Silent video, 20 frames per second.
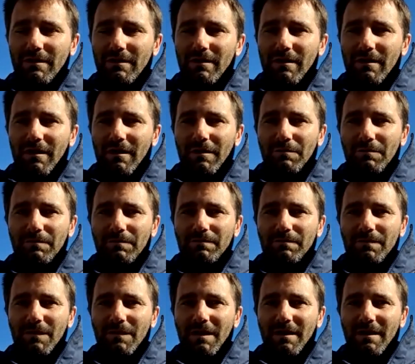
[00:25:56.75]

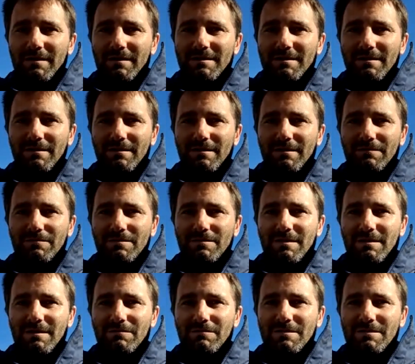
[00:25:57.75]
So
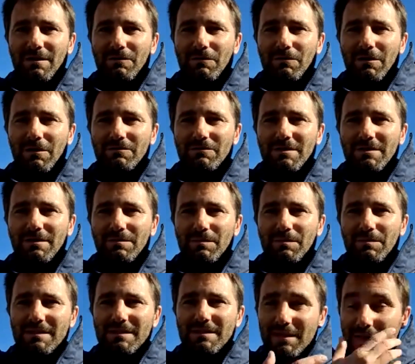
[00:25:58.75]
there was no way I was going to
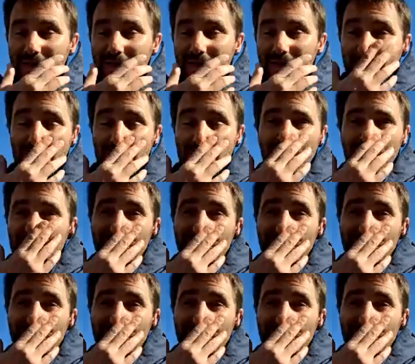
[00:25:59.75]
miss the game, but